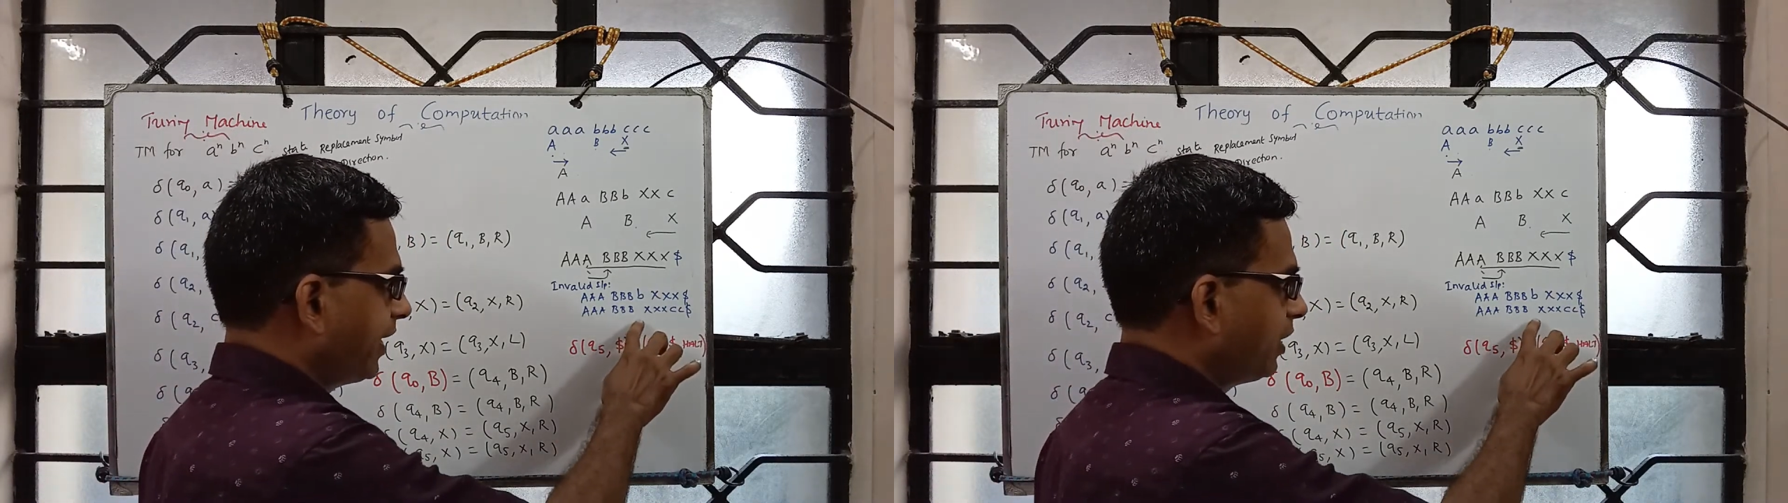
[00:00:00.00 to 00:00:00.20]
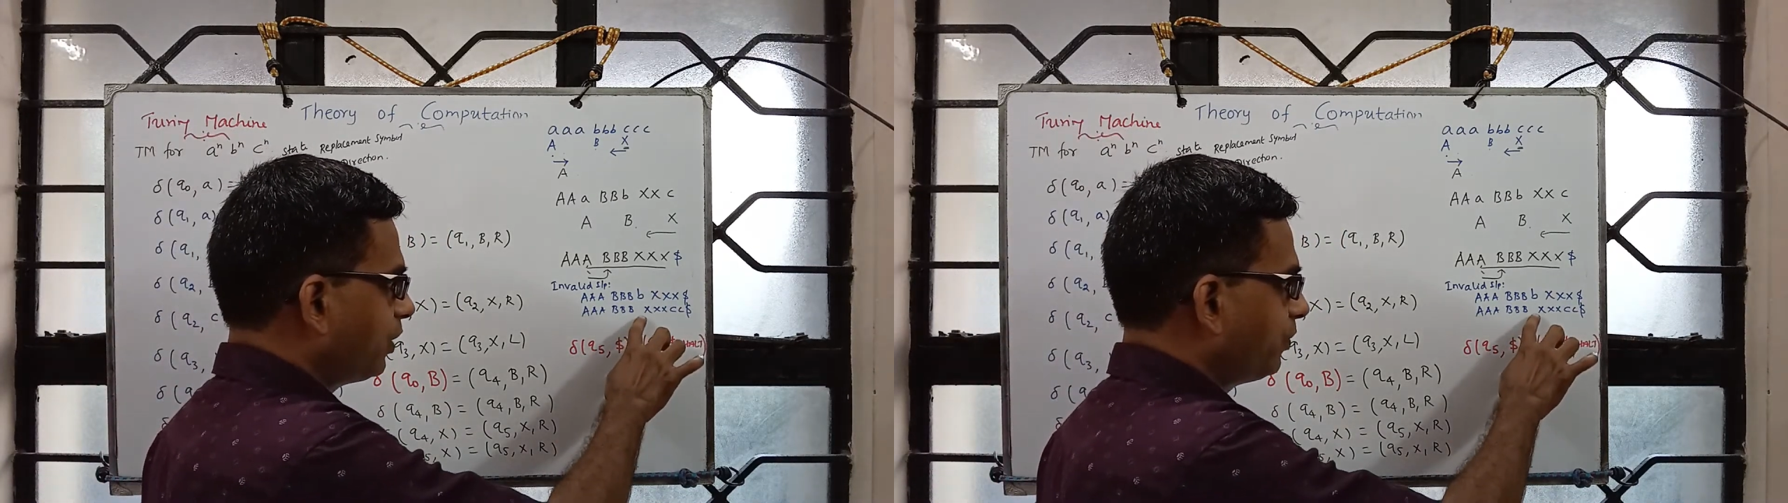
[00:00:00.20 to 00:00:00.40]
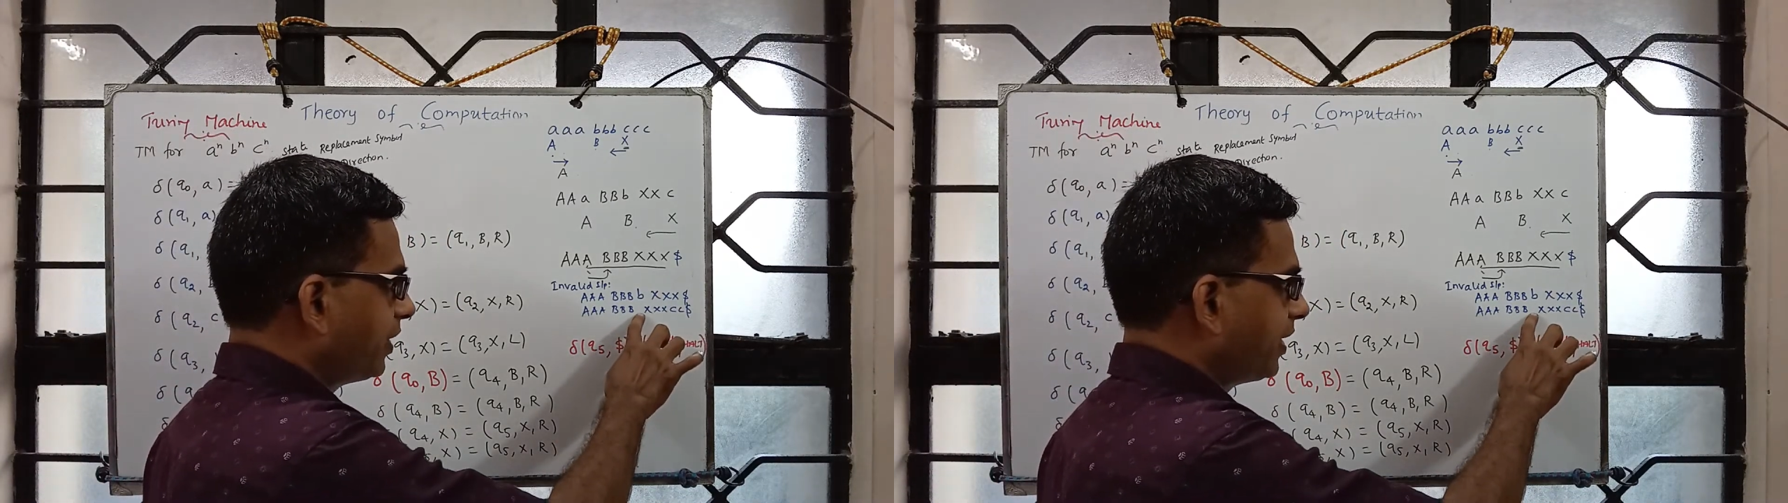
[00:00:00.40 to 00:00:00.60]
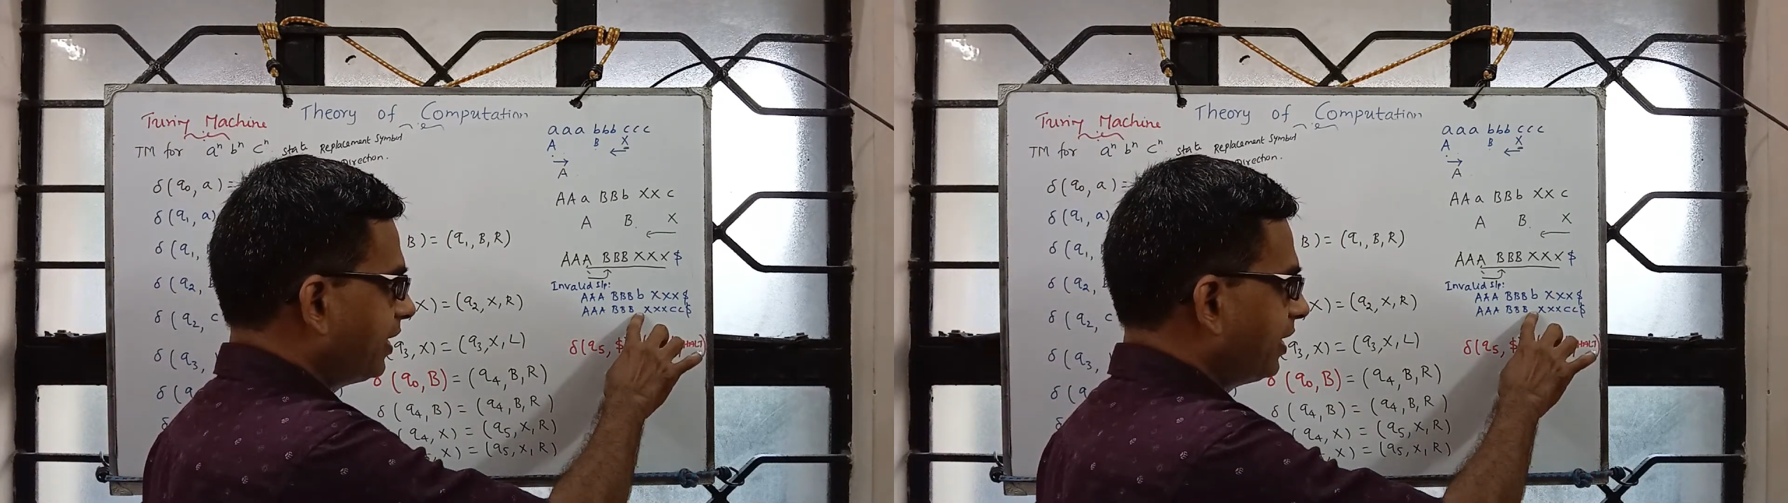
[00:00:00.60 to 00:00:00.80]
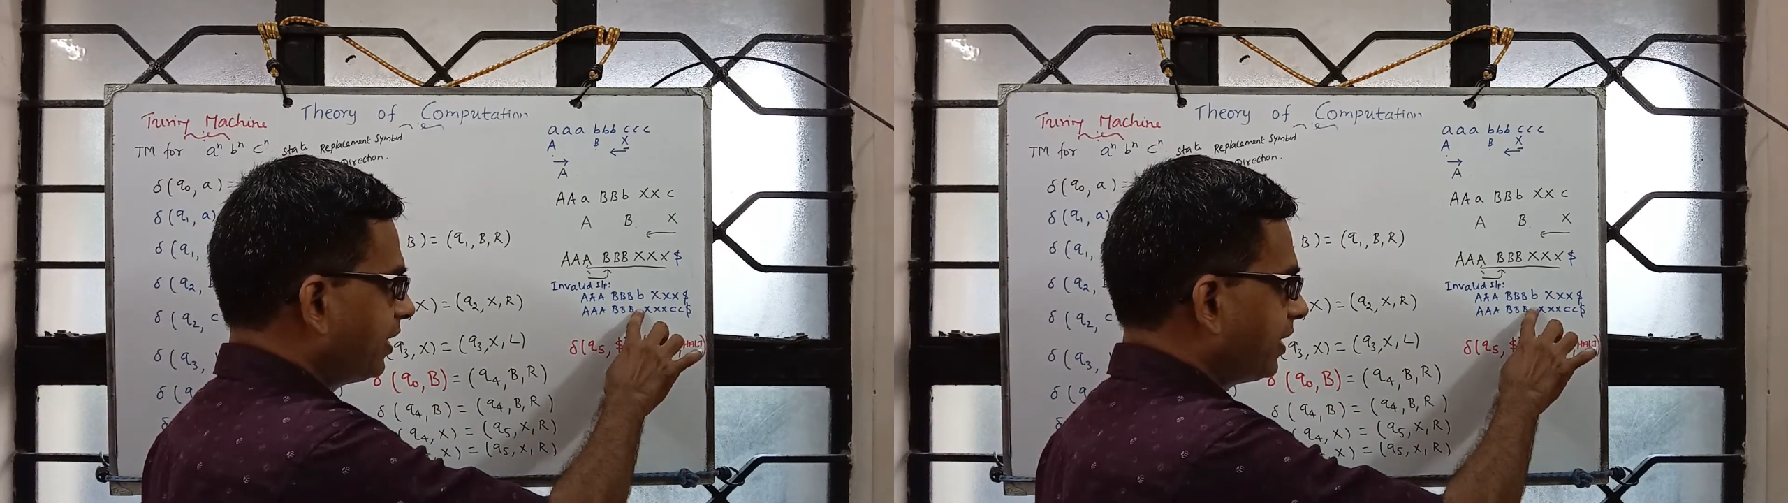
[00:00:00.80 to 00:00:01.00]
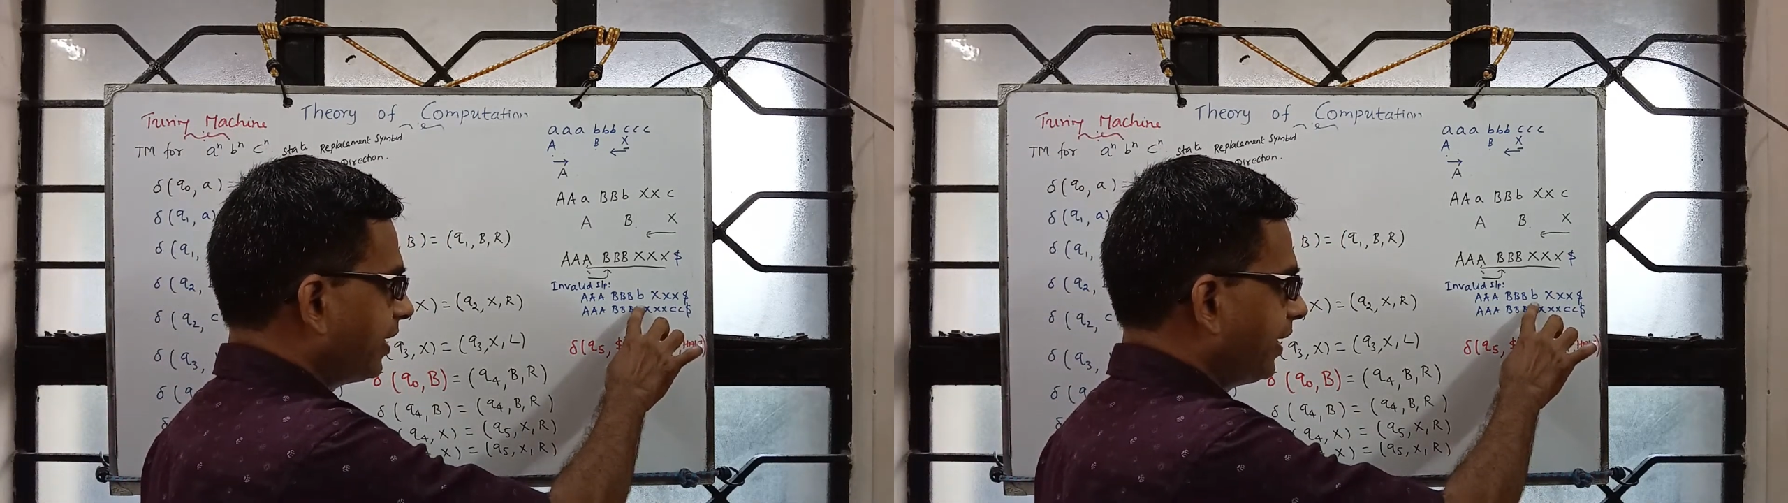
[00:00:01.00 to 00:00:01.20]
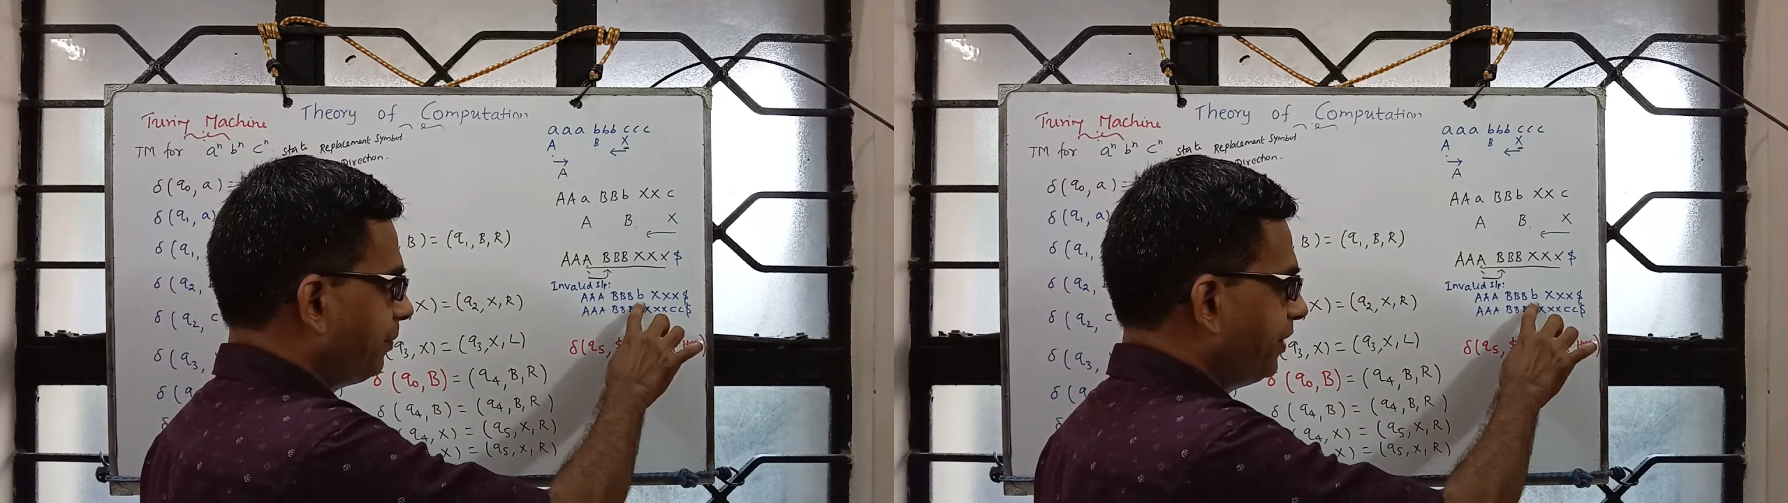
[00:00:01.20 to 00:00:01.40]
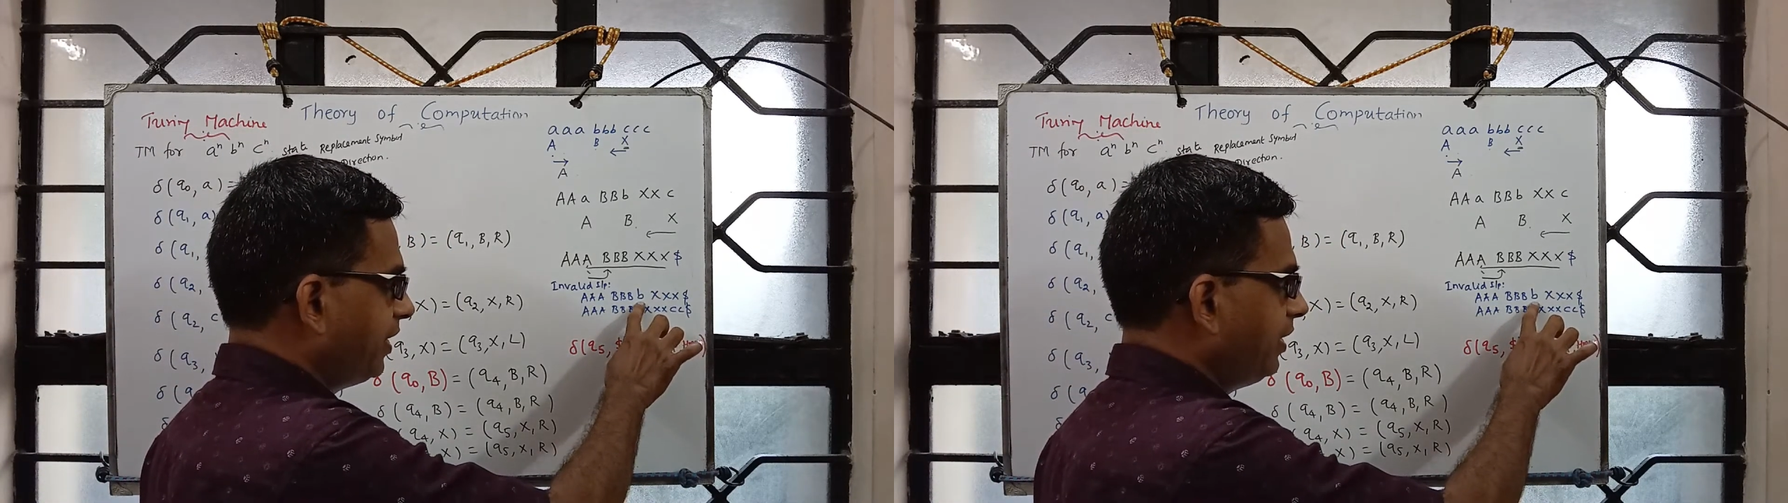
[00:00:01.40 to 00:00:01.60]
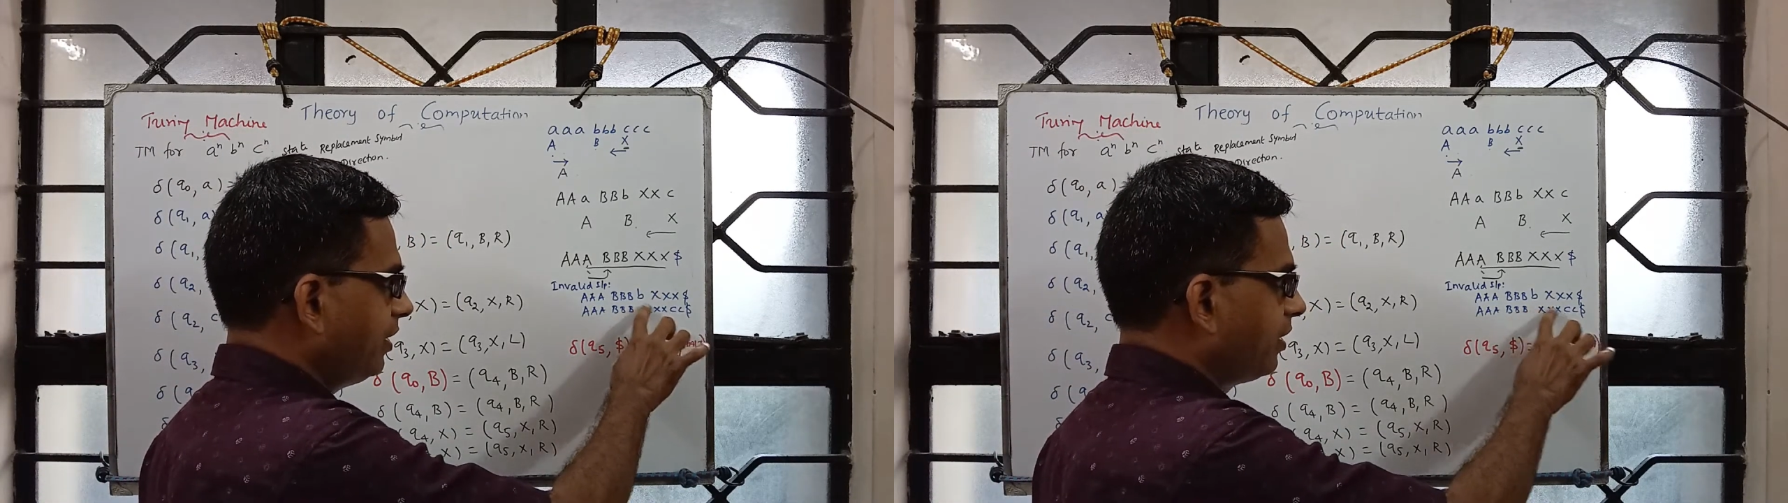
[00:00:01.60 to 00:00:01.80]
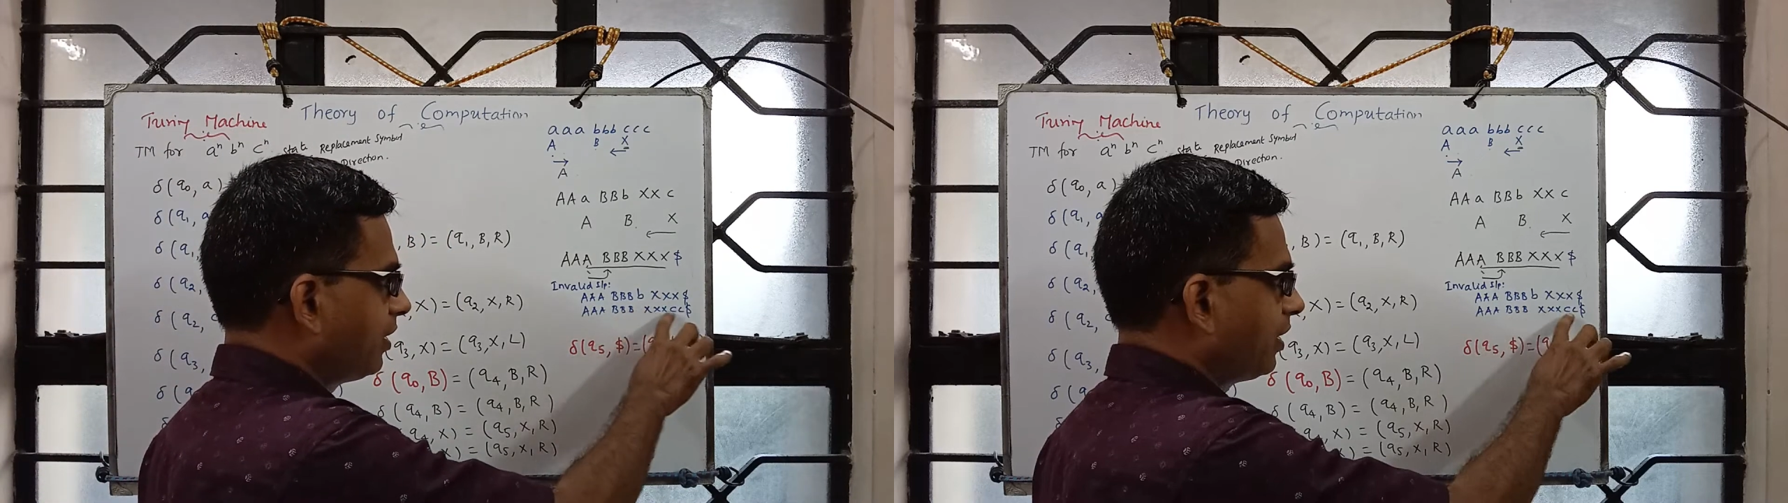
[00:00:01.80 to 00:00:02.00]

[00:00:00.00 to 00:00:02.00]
encounter a B